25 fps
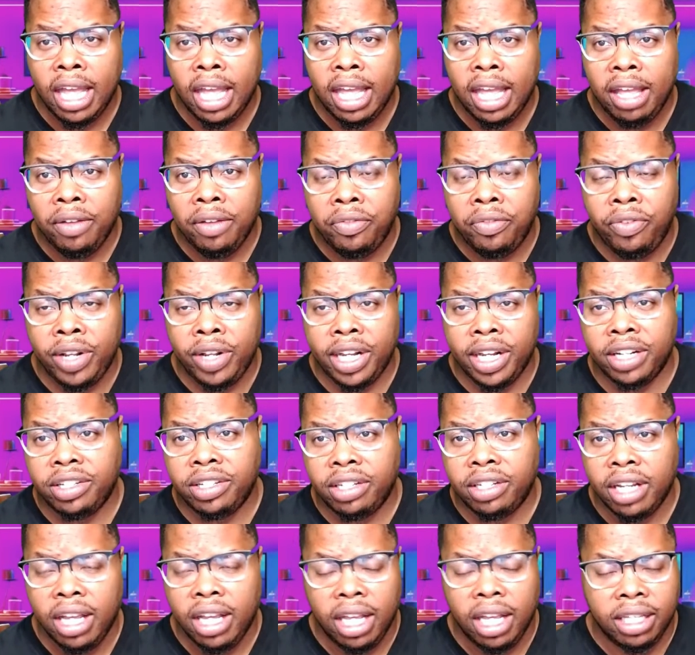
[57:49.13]
finished
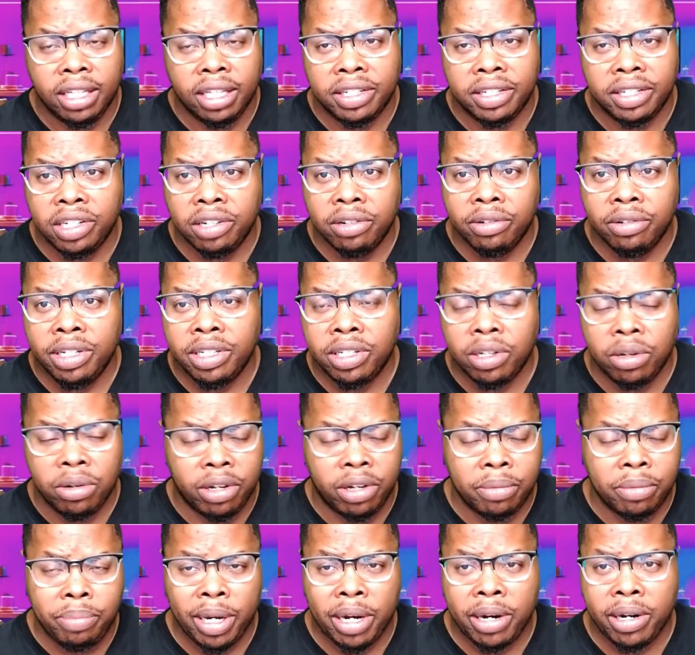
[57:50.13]
the series on
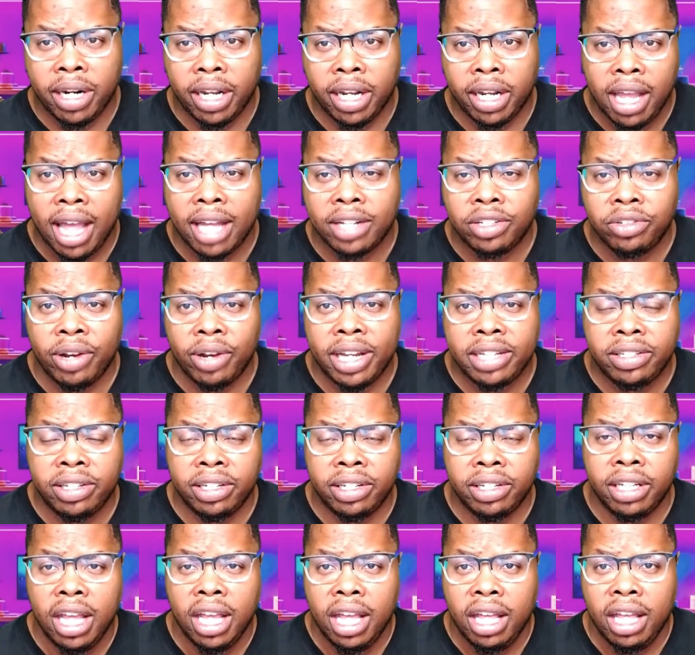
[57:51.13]
comparing and
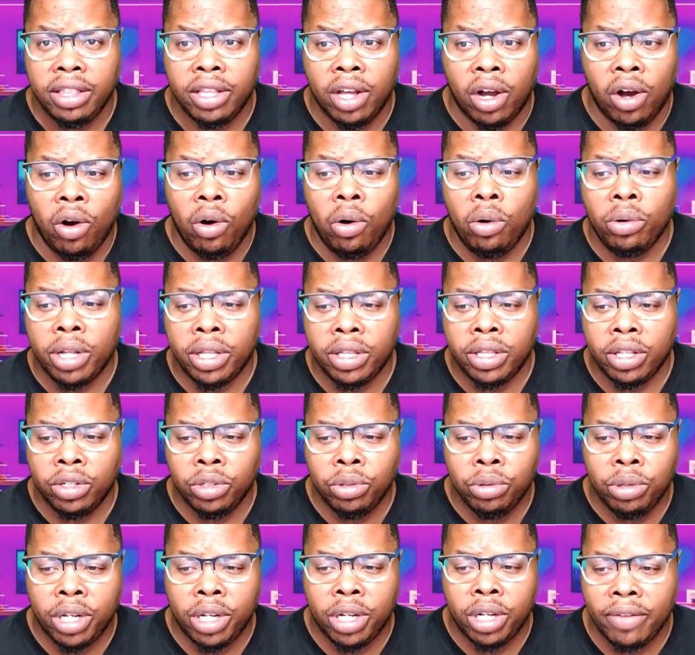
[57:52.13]
contrasting the old and the new
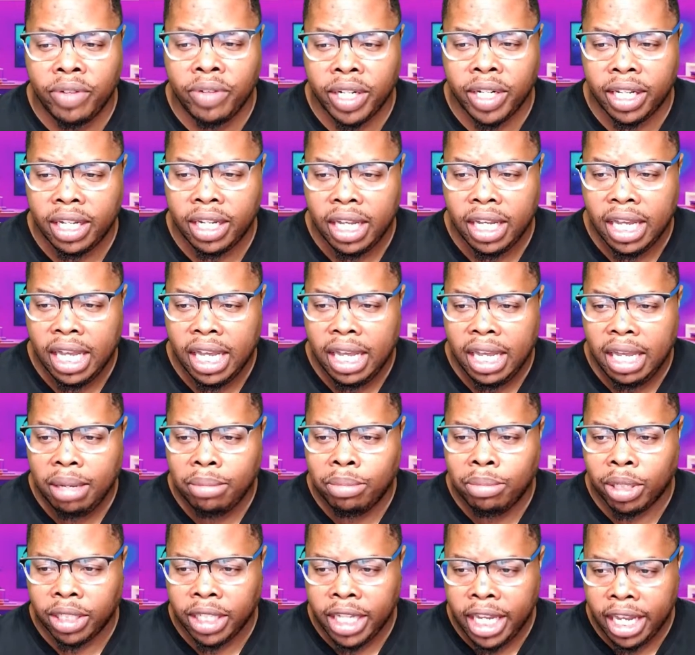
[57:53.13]
covenant.
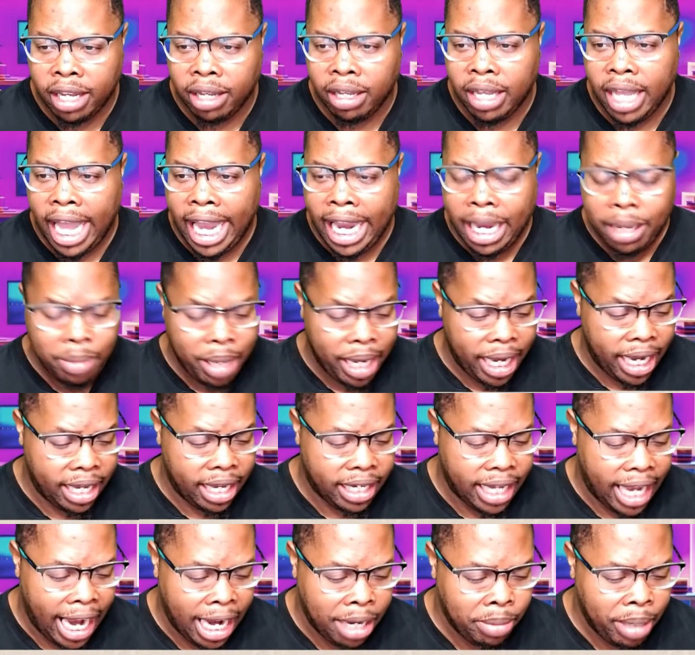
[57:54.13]
But yeah, amen.
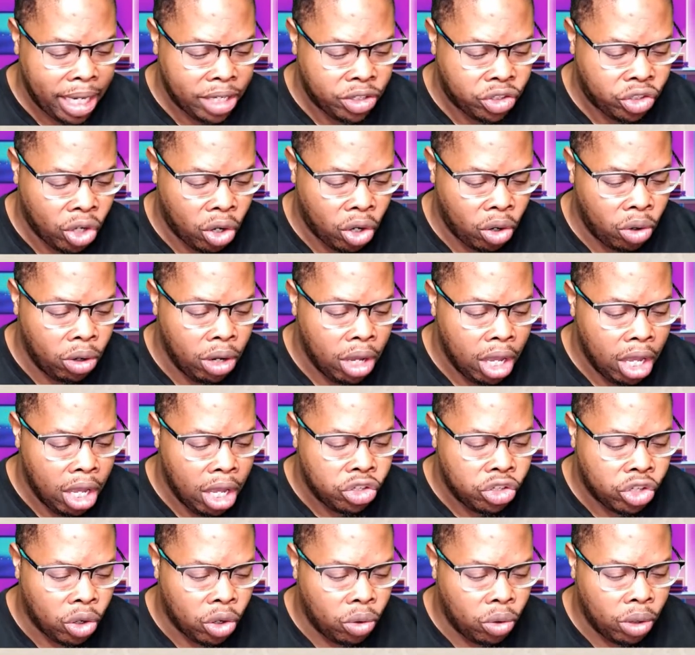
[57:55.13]
Amen. So
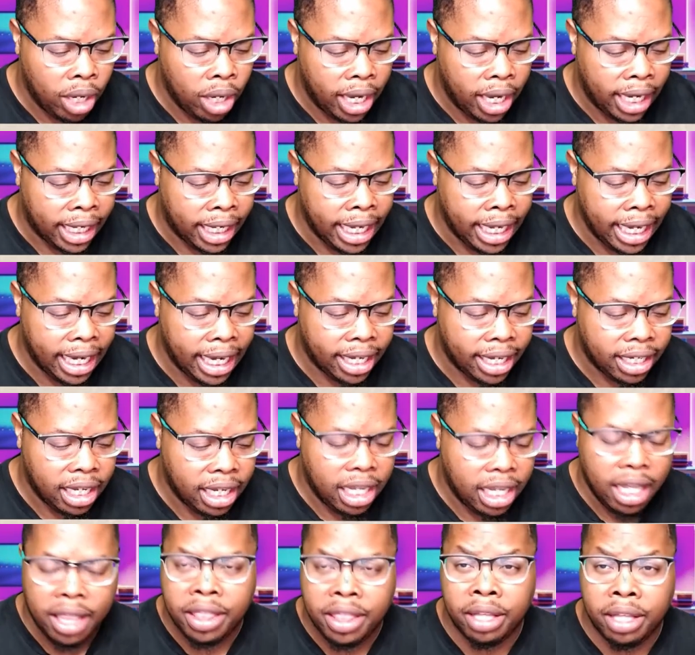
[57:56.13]
so again,
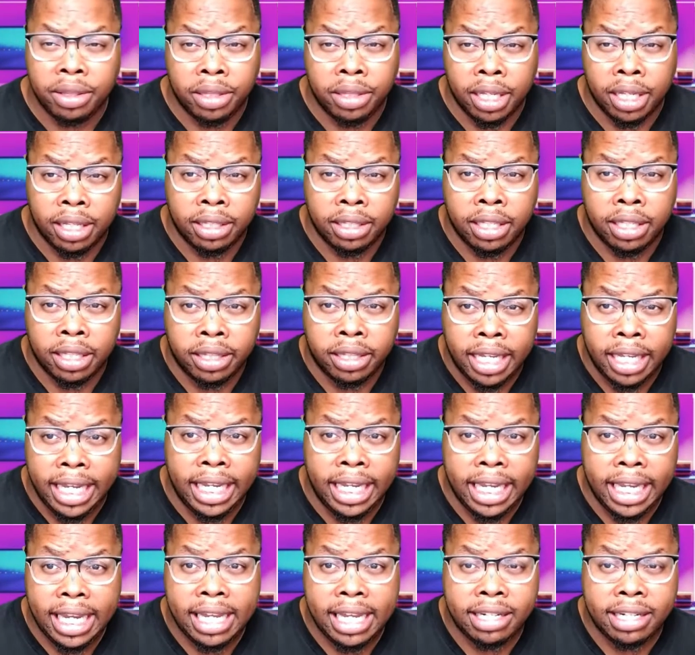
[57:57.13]
the the the thing
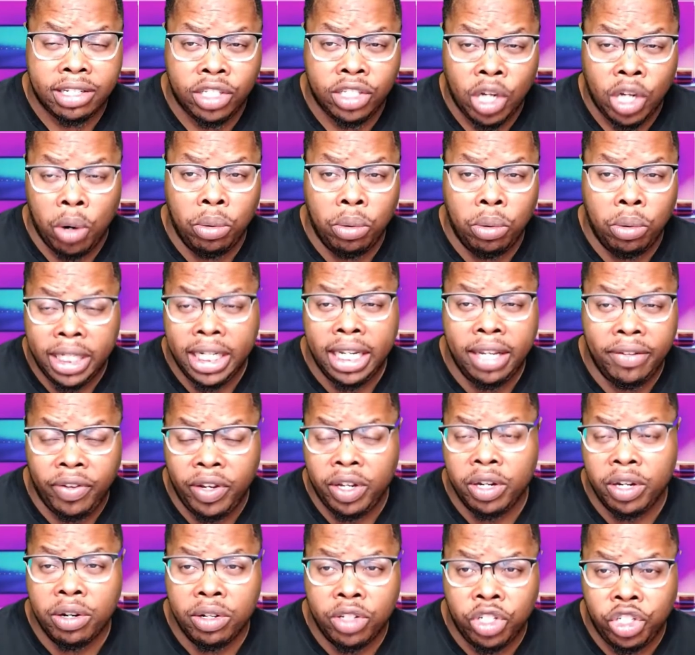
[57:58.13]
is don't leave
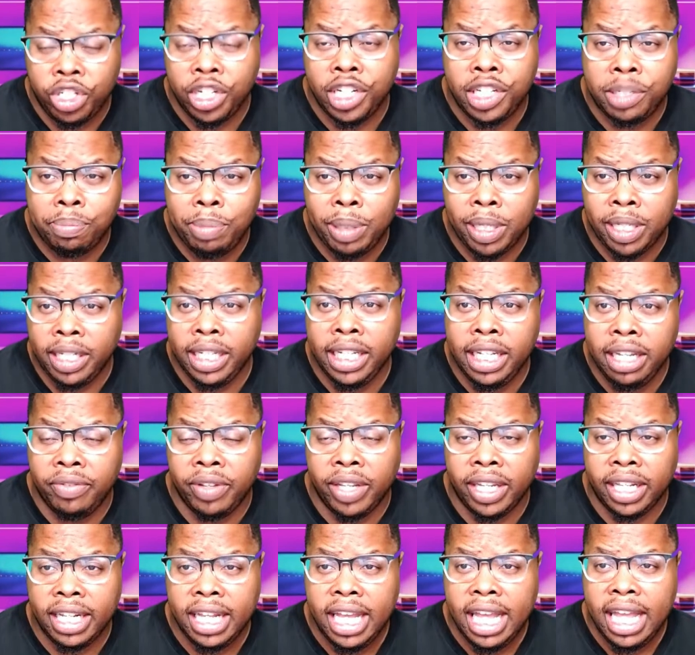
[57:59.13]
here just
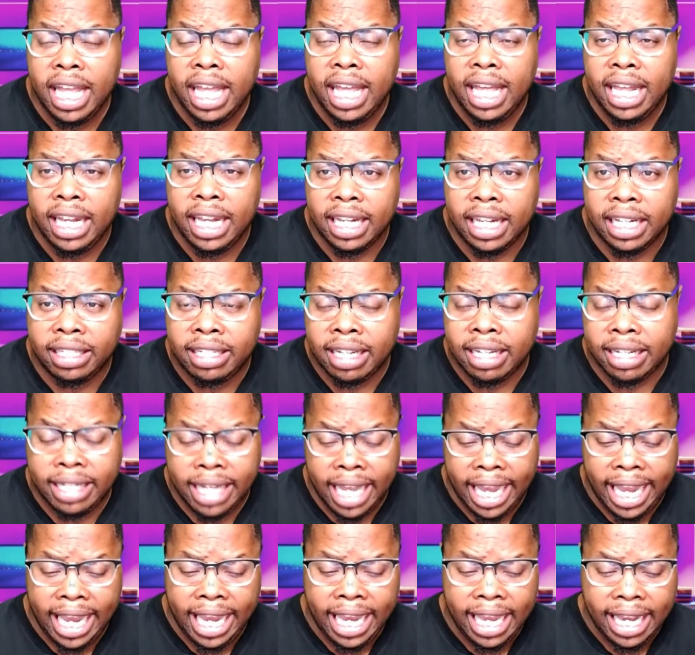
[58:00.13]
believing
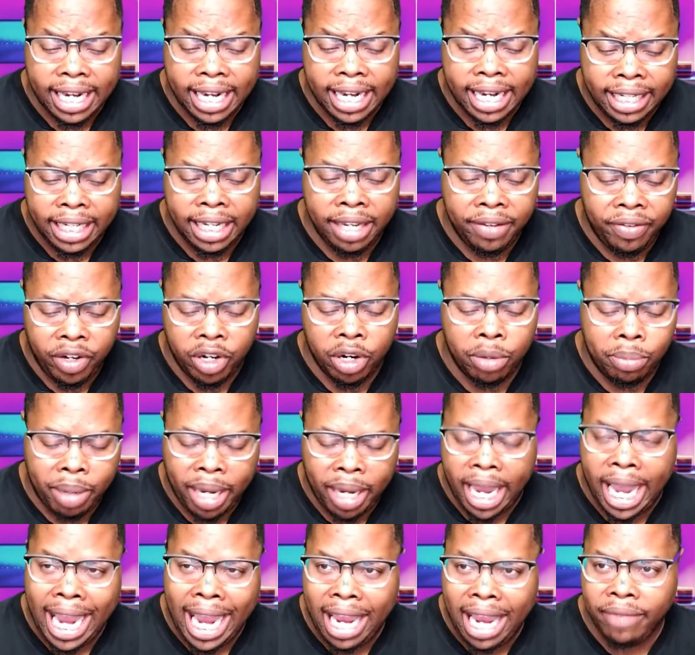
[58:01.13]
today, leave here
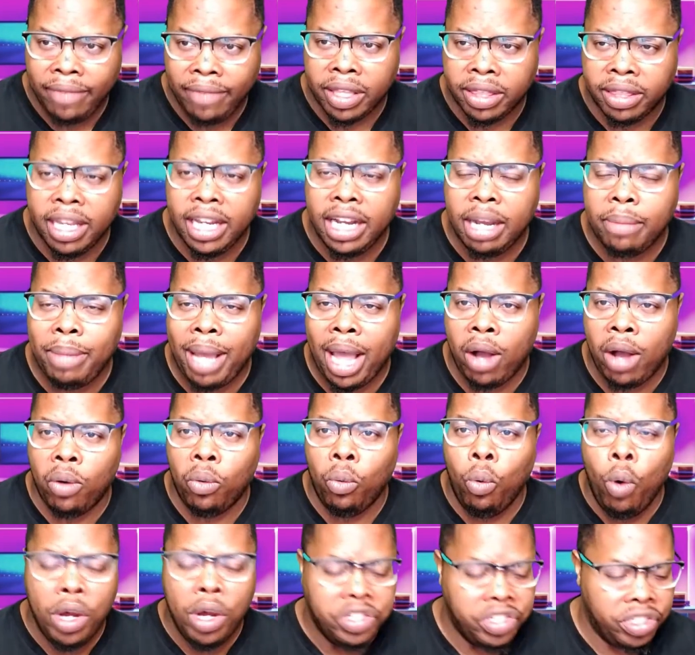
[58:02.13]
behaving. Think about
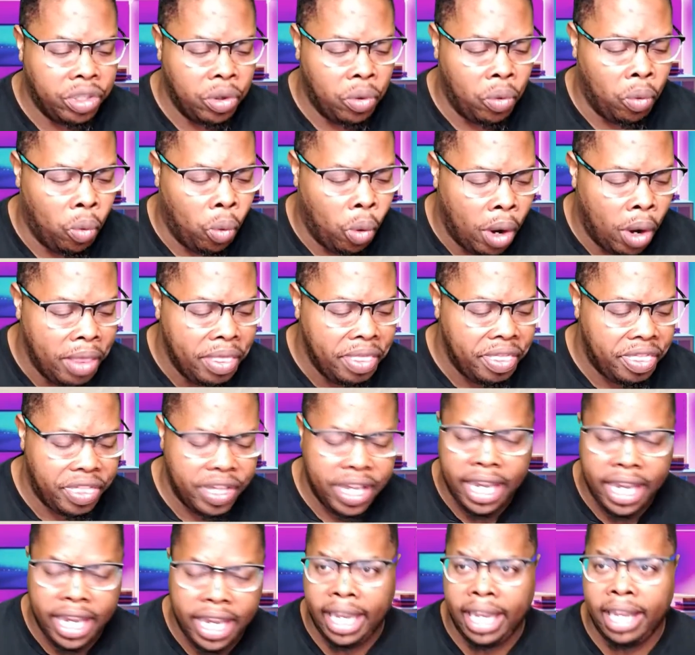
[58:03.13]
what's the one
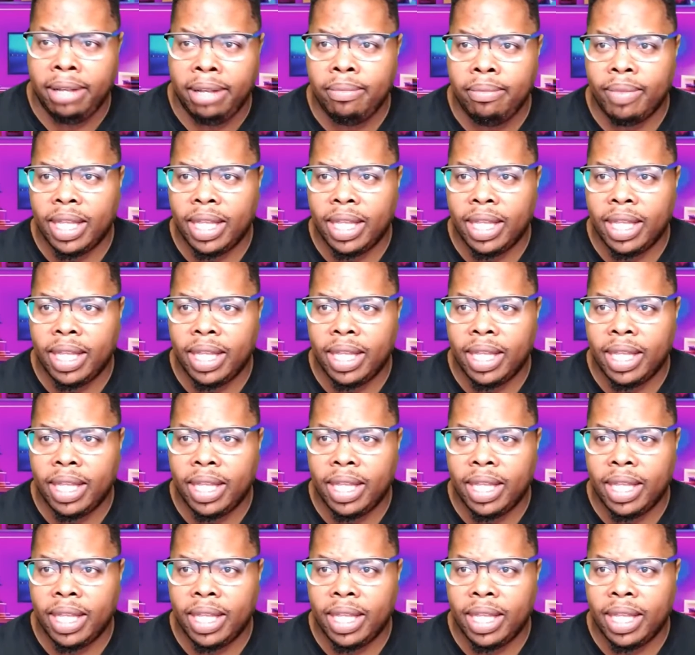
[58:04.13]
thing